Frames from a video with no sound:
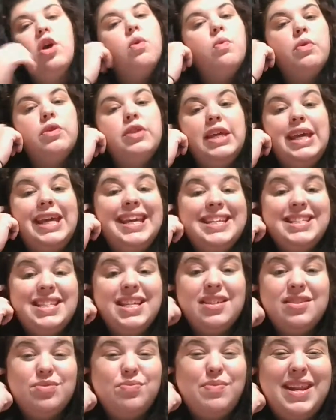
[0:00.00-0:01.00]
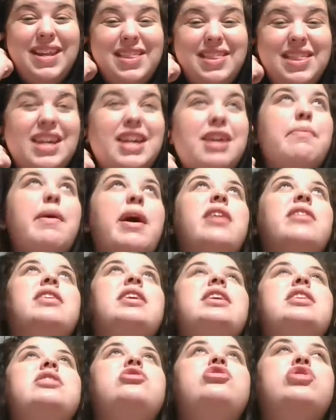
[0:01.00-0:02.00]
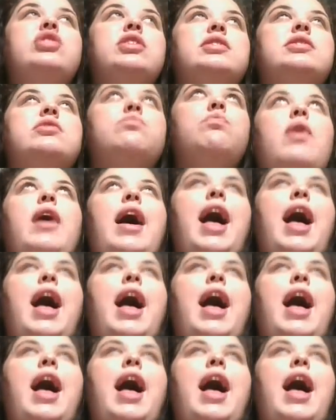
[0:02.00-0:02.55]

Well, the easiest way to think about it is just, well,